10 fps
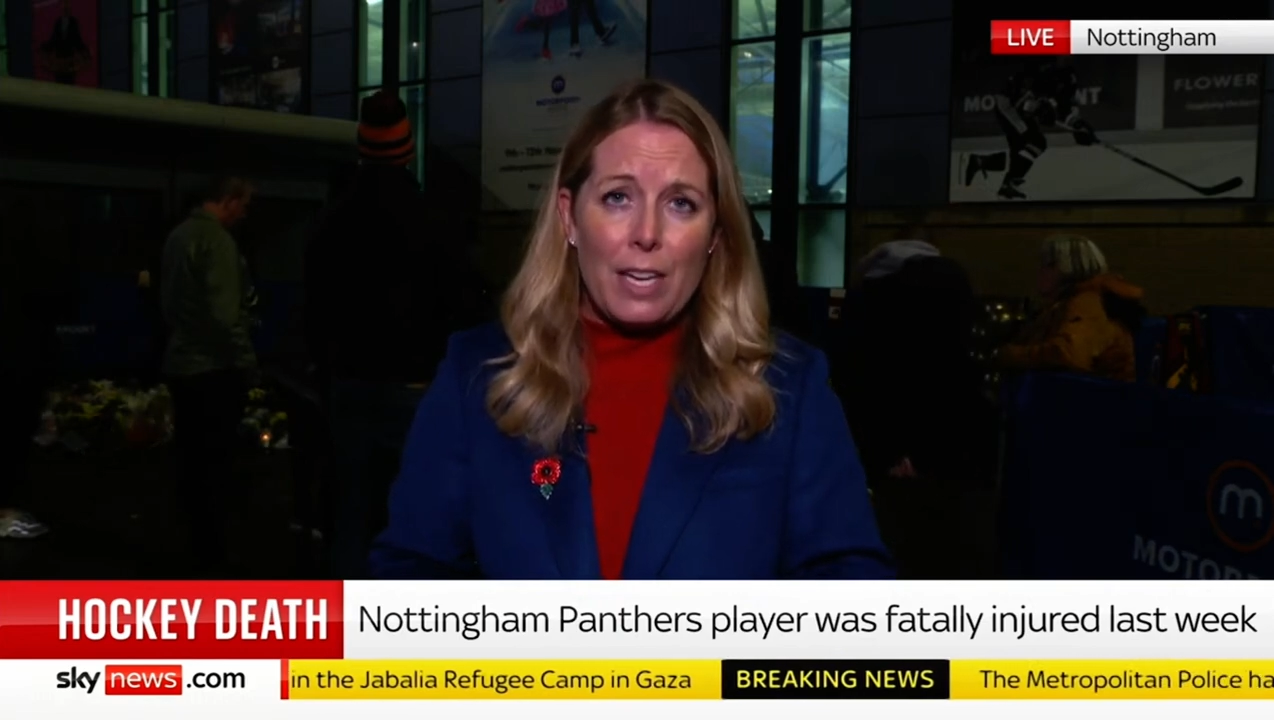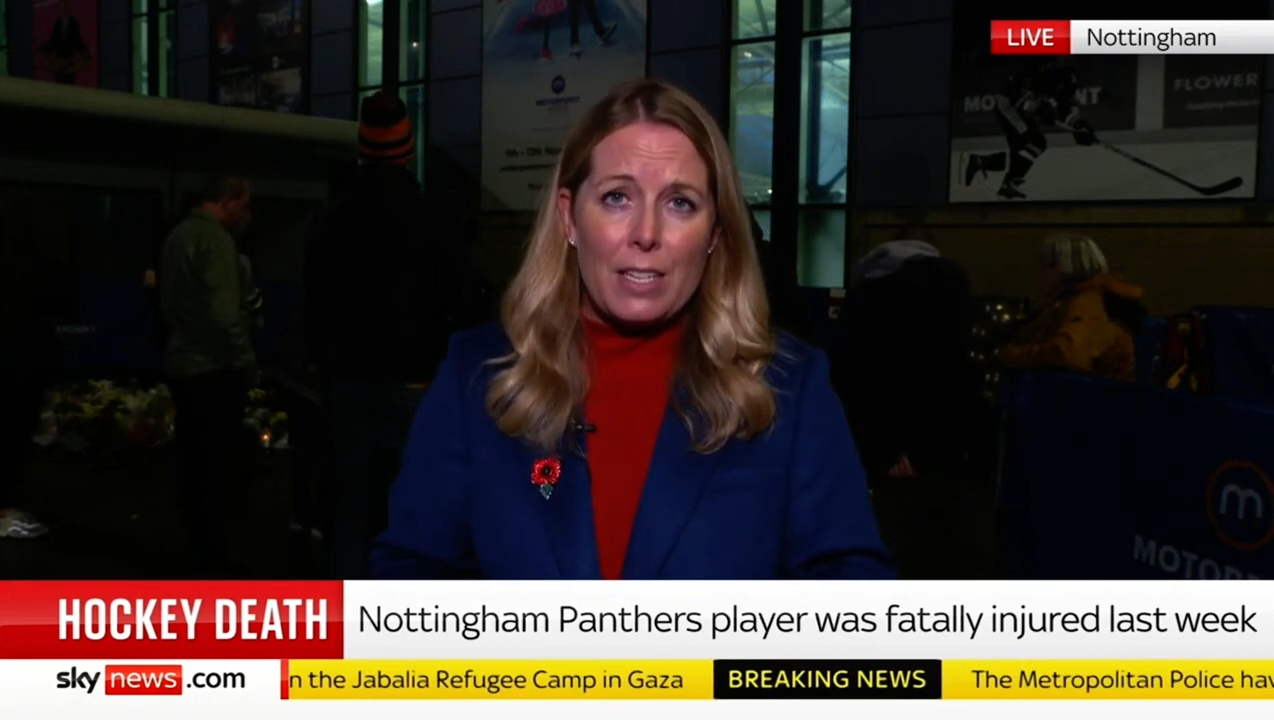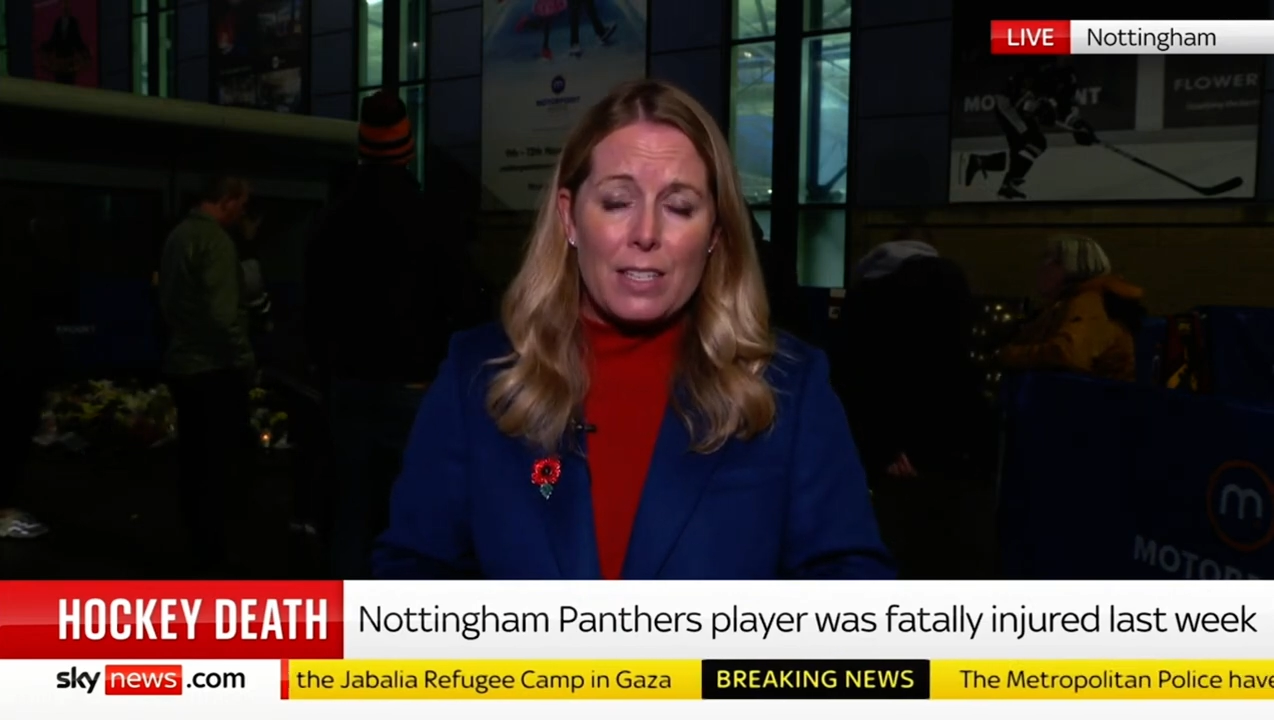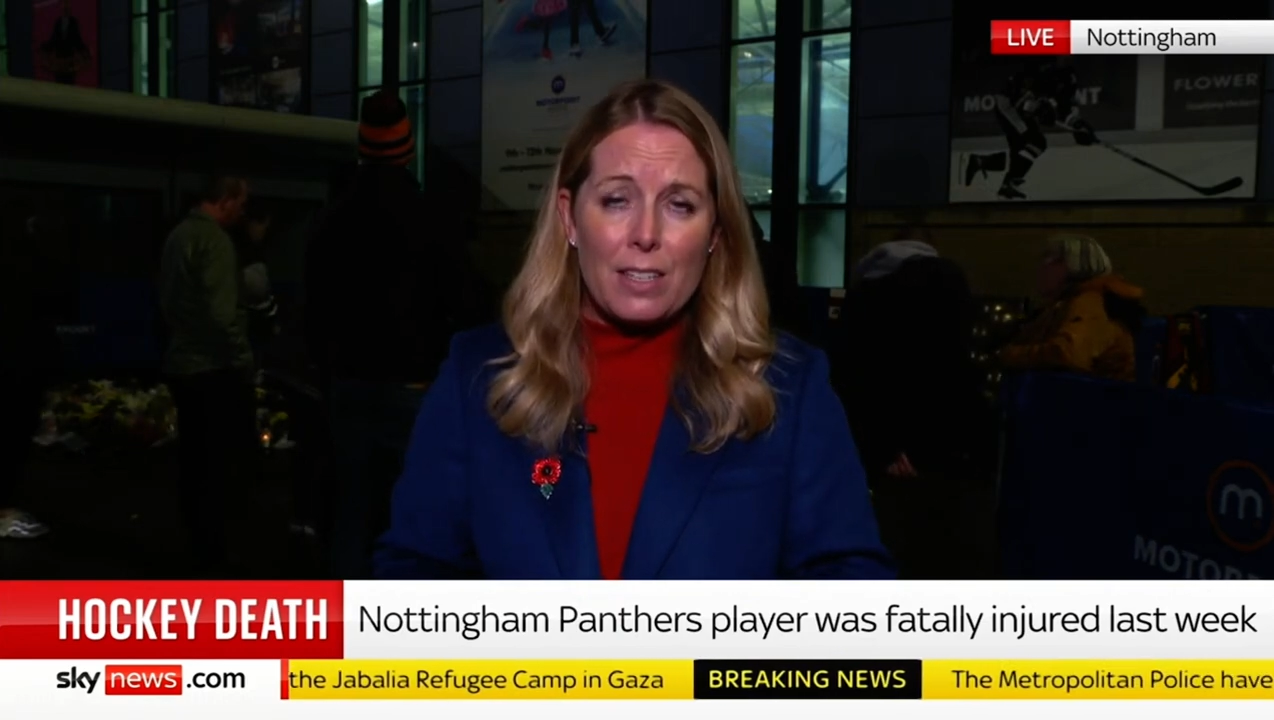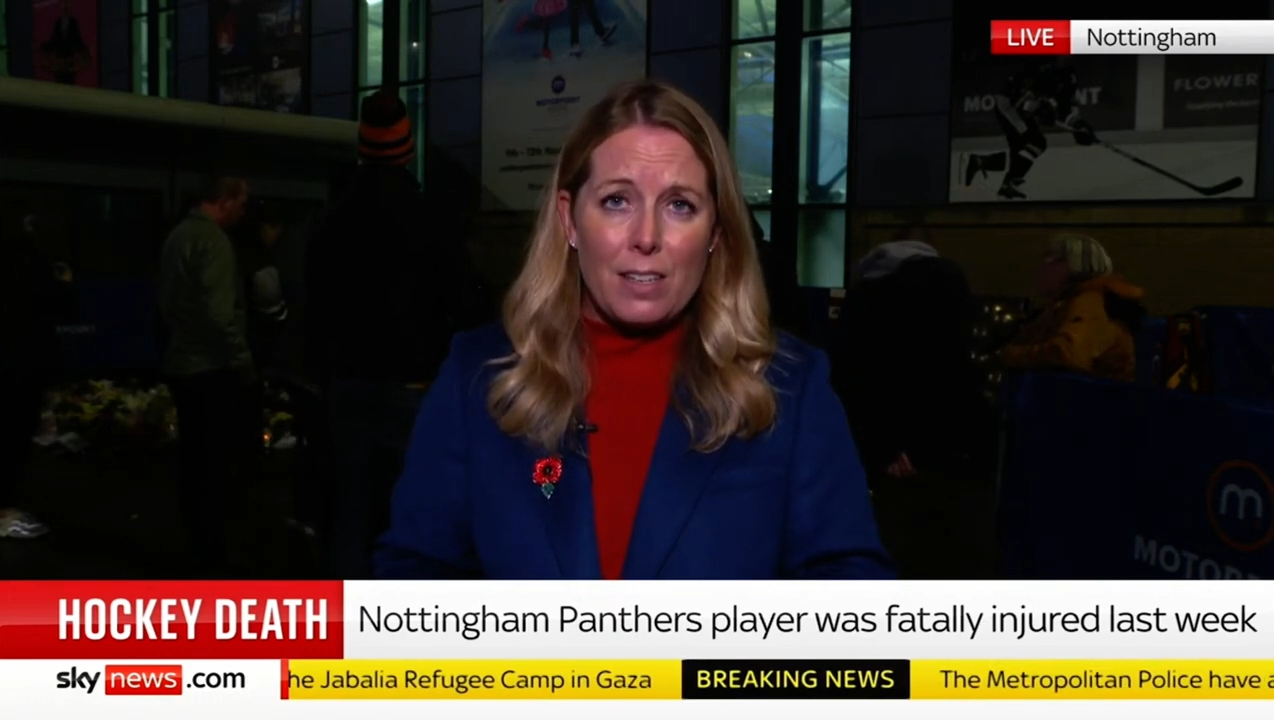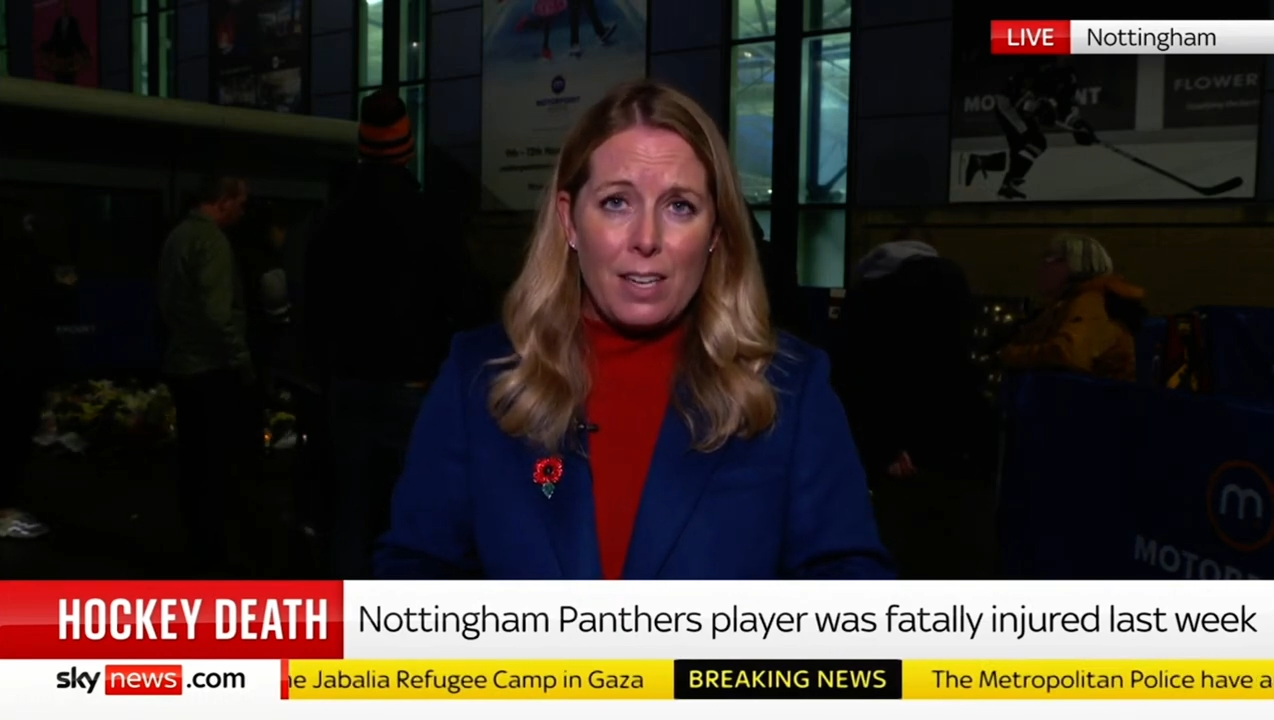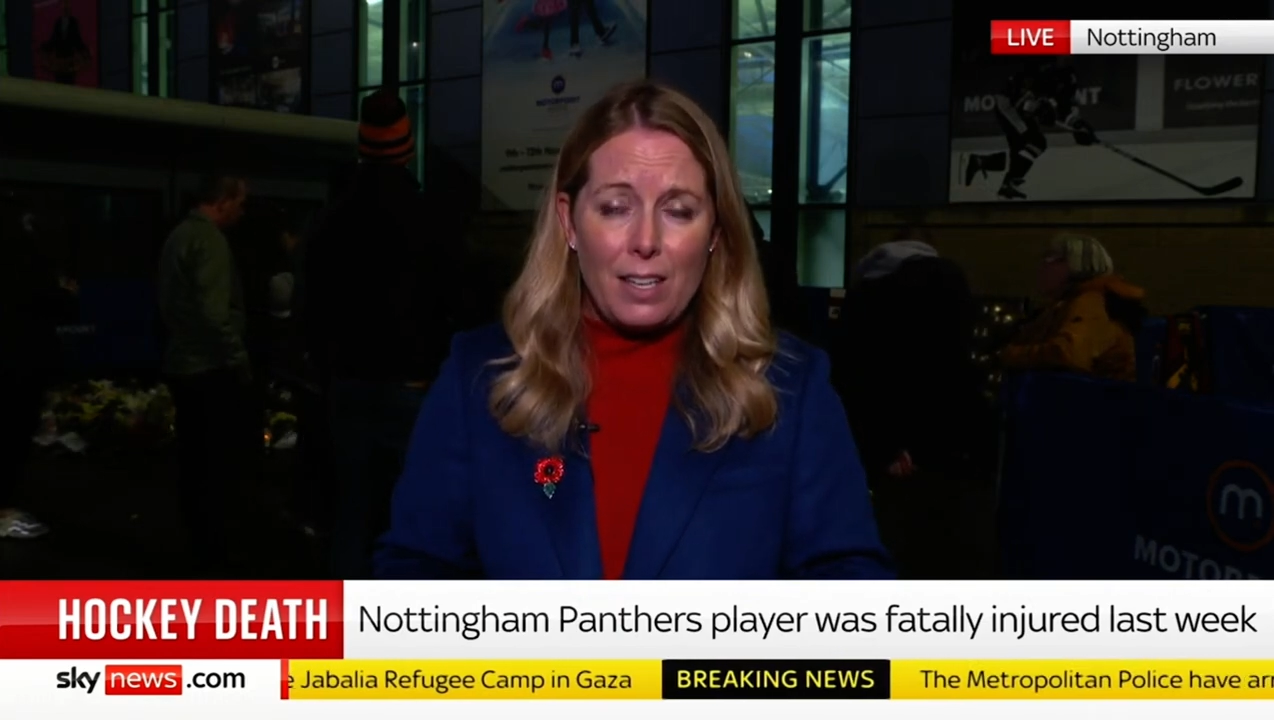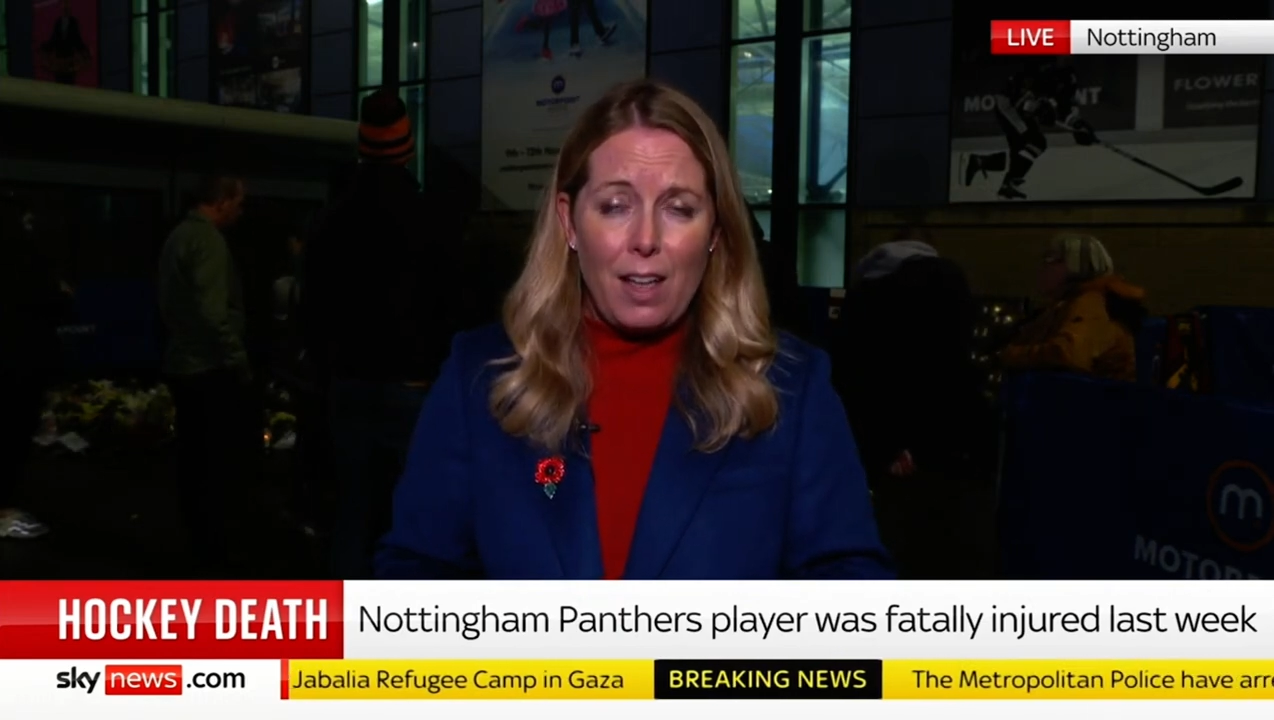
the incident